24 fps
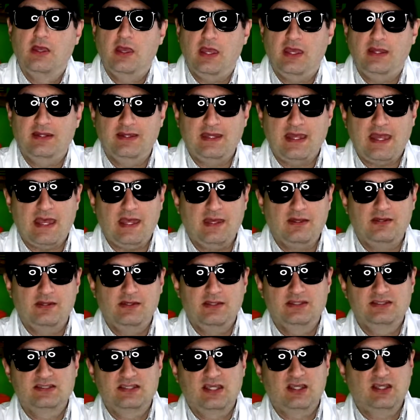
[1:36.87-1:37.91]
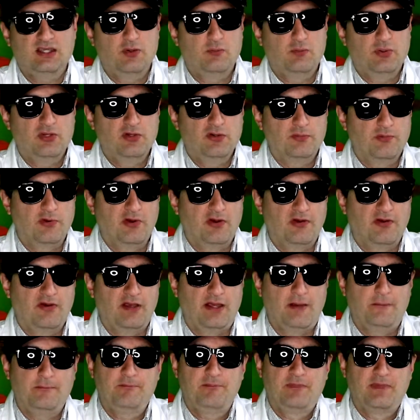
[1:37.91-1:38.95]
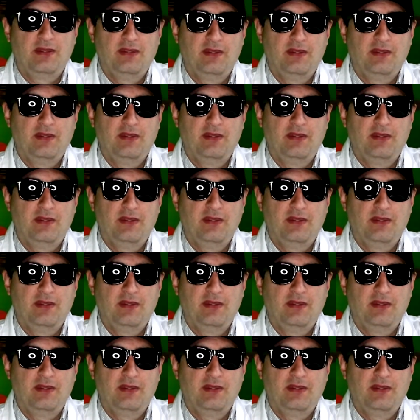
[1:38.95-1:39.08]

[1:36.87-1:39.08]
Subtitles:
And that is a computer program